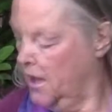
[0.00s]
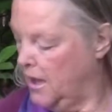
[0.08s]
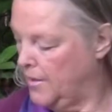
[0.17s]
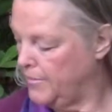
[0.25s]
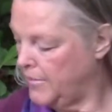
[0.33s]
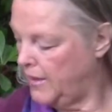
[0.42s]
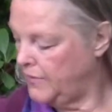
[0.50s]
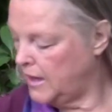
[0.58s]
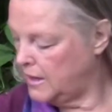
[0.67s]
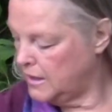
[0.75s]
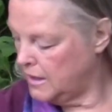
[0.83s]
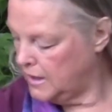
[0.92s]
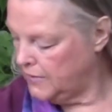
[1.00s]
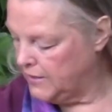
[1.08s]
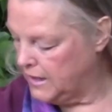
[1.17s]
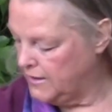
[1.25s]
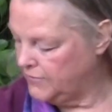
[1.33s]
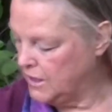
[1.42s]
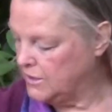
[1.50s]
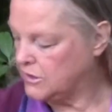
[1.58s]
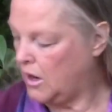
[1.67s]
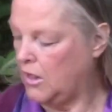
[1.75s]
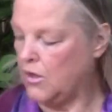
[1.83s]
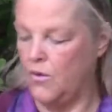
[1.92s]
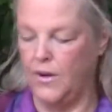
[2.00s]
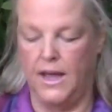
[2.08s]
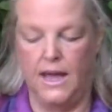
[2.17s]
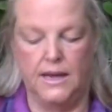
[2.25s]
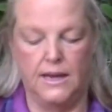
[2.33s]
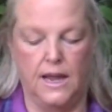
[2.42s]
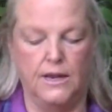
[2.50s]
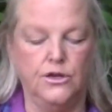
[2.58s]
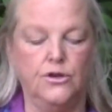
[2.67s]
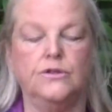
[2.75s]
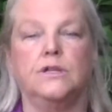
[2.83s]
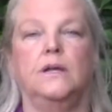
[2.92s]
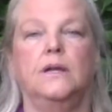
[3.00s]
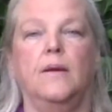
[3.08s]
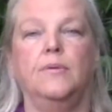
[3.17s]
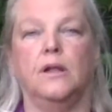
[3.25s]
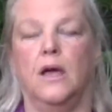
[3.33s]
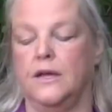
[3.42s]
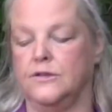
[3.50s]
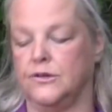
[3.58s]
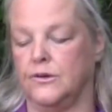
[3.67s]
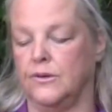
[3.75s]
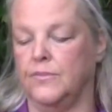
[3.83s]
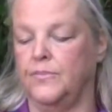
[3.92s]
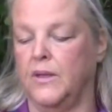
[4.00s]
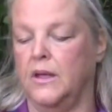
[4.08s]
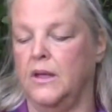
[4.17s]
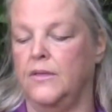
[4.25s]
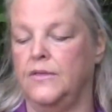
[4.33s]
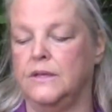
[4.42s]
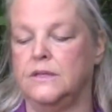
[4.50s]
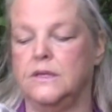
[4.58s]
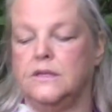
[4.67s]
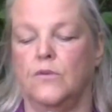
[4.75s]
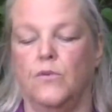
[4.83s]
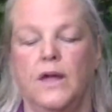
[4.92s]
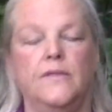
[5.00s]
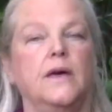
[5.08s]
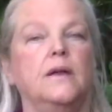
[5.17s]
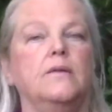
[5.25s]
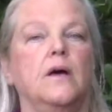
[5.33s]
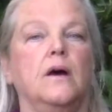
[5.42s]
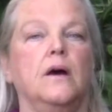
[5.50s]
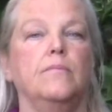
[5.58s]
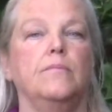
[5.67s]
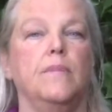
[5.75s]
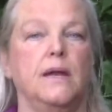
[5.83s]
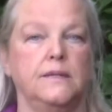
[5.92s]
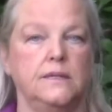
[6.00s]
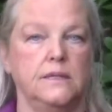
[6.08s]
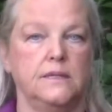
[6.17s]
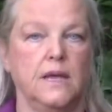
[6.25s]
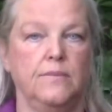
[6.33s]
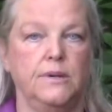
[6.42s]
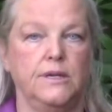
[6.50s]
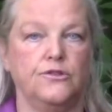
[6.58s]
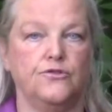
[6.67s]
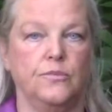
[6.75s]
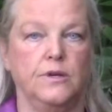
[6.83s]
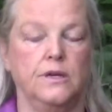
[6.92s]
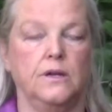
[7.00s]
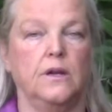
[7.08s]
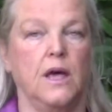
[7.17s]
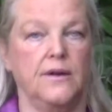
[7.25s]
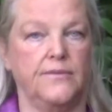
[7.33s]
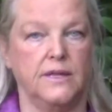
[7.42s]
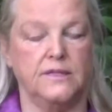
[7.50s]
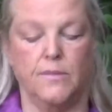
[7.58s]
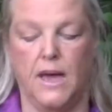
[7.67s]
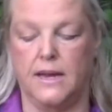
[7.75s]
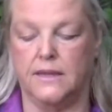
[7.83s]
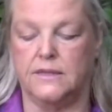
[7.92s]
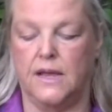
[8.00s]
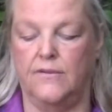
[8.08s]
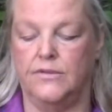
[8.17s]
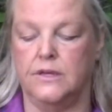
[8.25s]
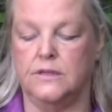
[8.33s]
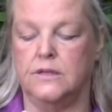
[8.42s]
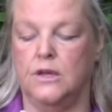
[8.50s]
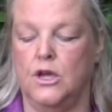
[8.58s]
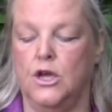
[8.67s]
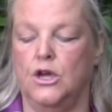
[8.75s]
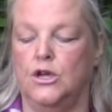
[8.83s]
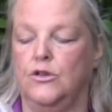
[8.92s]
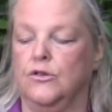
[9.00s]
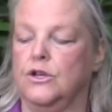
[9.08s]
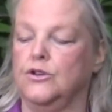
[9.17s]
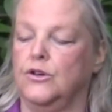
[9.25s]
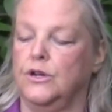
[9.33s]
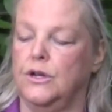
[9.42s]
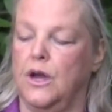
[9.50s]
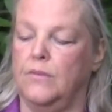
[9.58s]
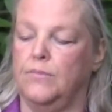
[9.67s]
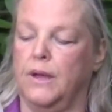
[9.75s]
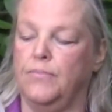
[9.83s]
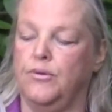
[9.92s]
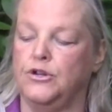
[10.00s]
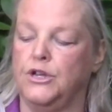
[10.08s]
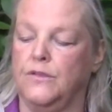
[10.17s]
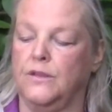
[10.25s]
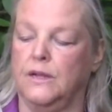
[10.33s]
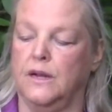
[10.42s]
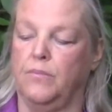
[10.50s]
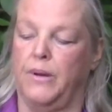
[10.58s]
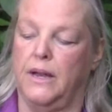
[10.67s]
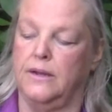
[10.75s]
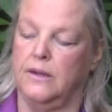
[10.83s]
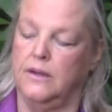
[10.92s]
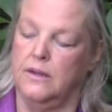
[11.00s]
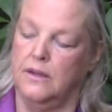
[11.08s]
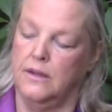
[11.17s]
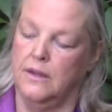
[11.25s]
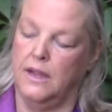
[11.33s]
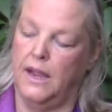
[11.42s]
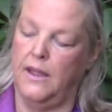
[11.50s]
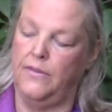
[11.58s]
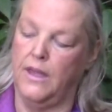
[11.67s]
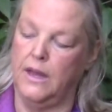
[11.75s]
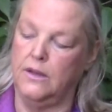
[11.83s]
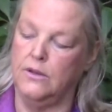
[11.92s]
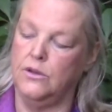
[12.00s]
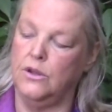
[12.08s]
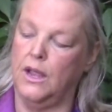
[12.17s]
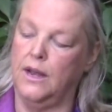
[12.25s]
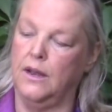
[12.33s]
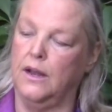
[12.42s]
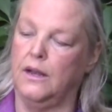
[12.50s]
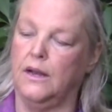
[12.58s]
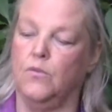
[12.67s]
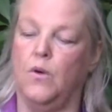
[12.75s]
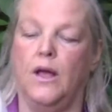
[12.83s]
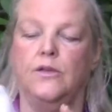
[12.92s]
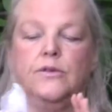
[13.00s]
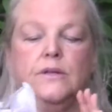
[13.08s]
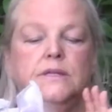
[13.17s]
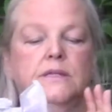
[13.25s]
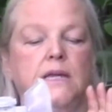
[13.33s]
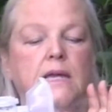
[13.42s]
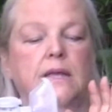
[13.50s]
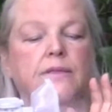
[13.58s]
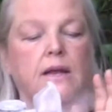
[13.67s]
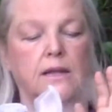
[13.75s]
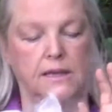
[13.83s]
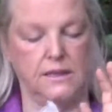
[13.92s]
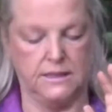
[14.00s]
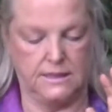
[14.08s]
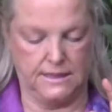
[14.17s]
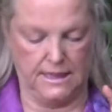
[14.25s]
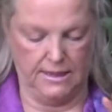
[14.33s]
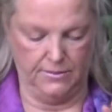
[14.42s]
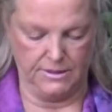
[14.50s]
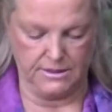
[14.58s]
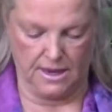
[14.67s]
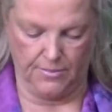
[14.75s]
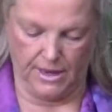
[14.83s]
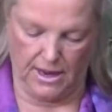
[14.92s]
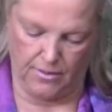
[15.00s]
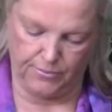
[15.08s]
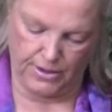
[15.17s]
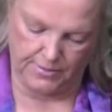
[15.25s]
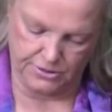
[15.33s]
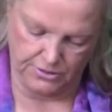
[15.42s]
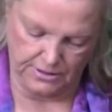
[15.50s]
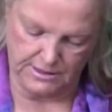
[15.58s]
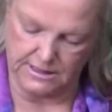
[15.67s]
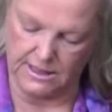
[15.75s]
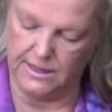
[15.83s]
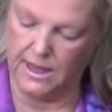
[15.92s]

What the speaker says: And then in the evenings, I'll go ahead and use a nebulizer. This is a way that medicines can be distributed. A lot of asthmatics have this. You can turn it on by pushing the little button, and then in a little while you can see that a little steam is coming out. Perhaps you can see